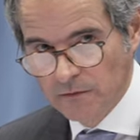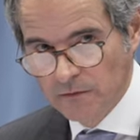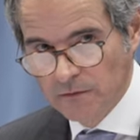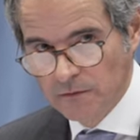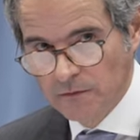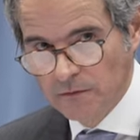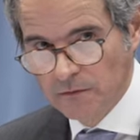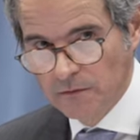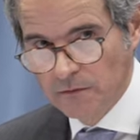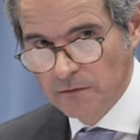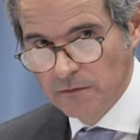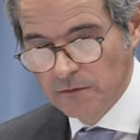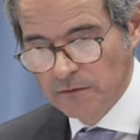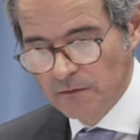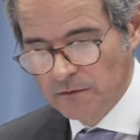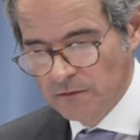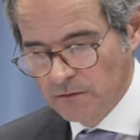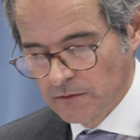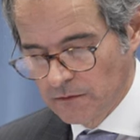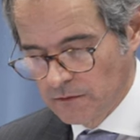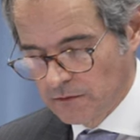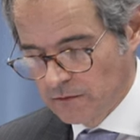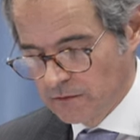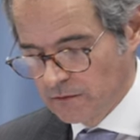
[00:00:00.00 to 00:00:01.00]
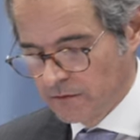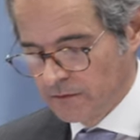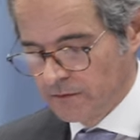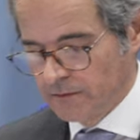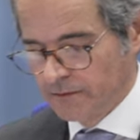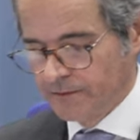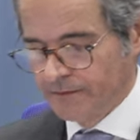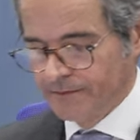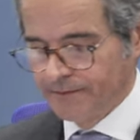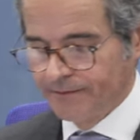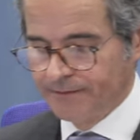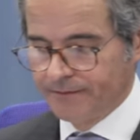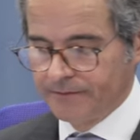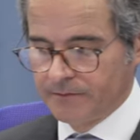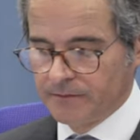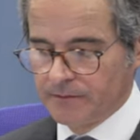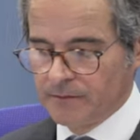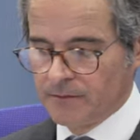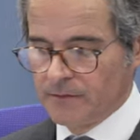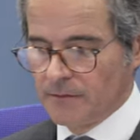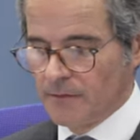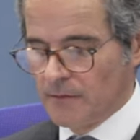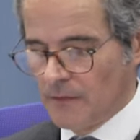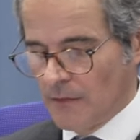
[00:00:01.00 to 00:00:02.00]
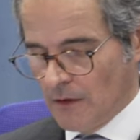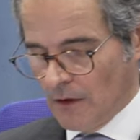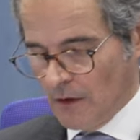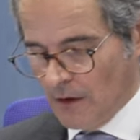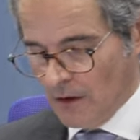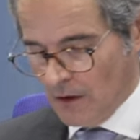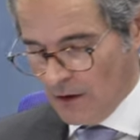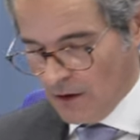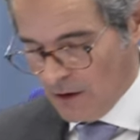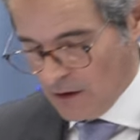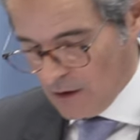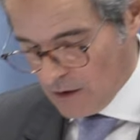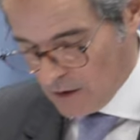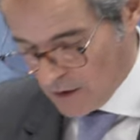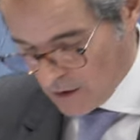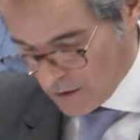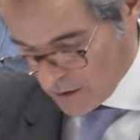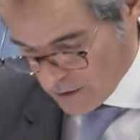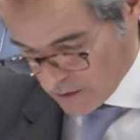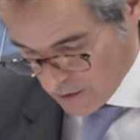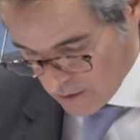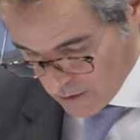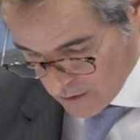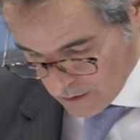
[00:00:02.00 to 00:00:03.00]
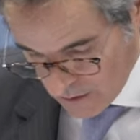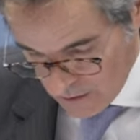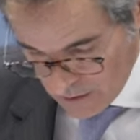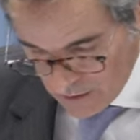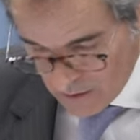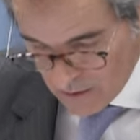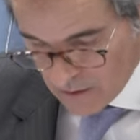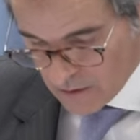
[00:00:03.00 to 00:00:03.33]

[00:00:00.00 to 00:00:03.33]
No one is speaking in this clip.